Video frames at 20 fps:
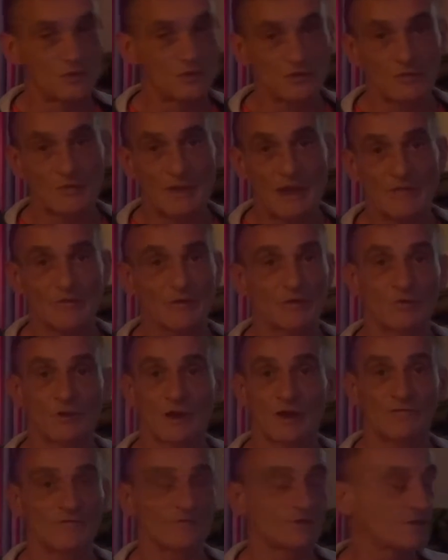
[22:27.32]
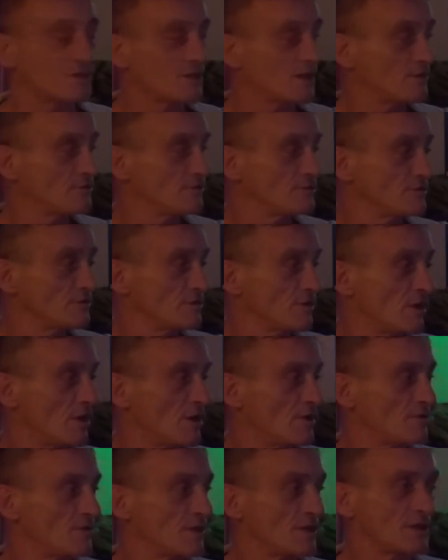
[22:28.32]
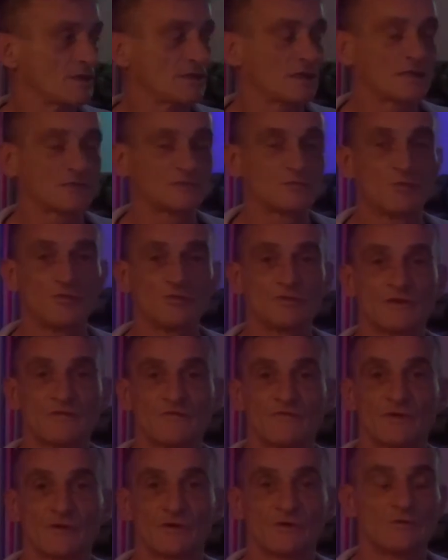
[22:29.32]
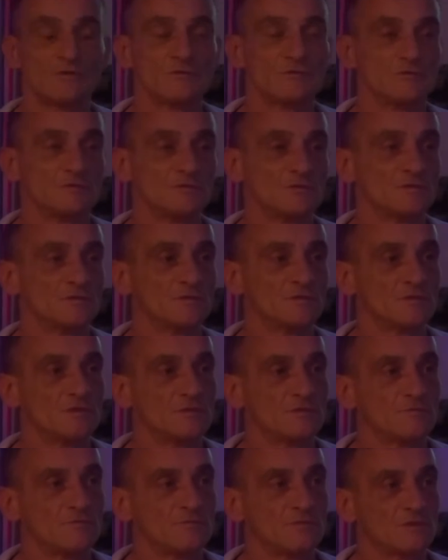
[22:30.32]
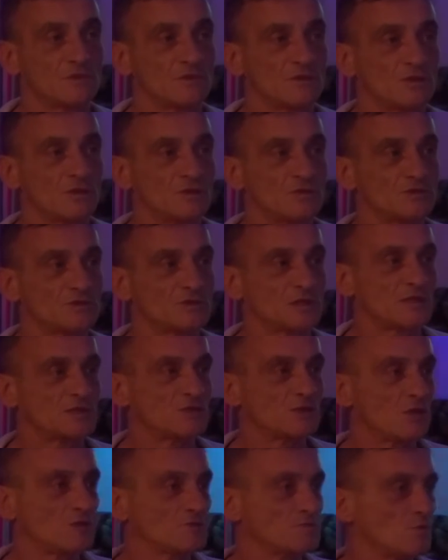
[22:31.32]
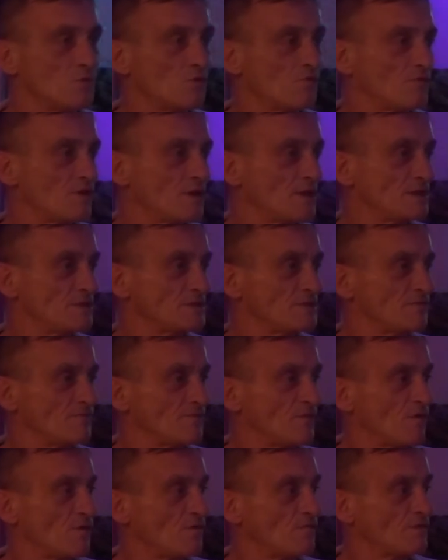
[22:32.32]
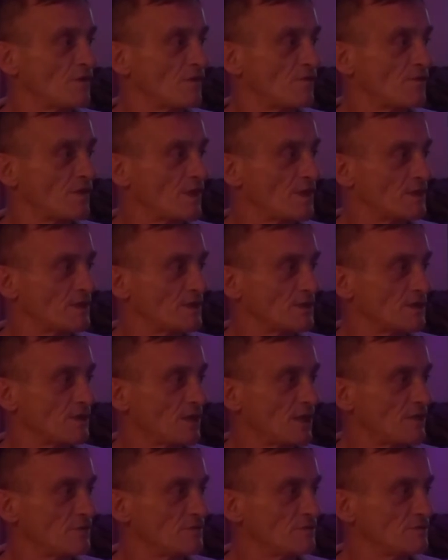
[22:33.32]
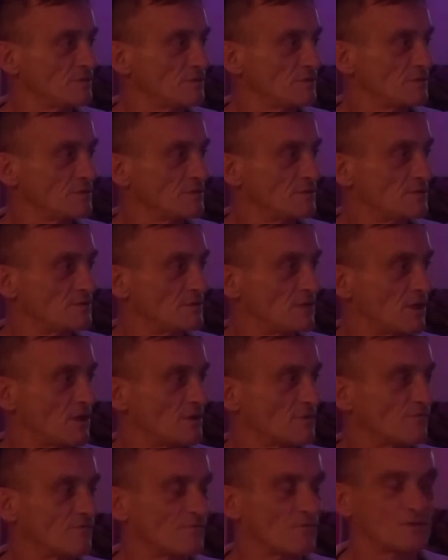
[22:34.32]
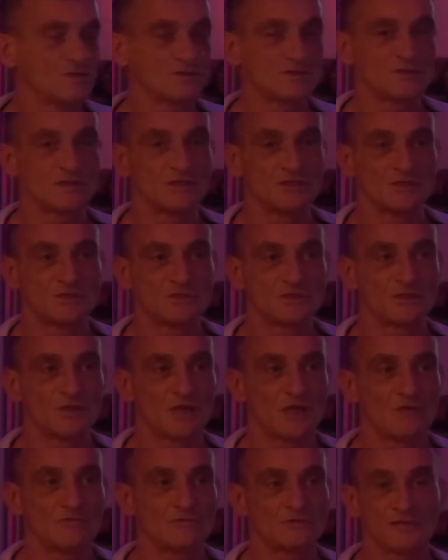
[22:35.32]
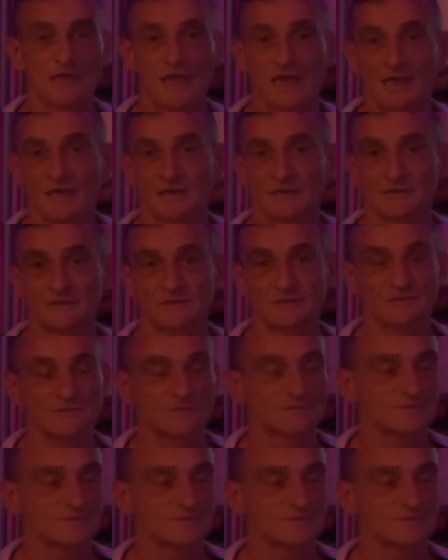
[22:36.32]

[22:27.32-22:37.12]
you marry, whatever, you know. I think that's more difficult because there's lots more things involved. I think, you know, like for instance, you know, sex.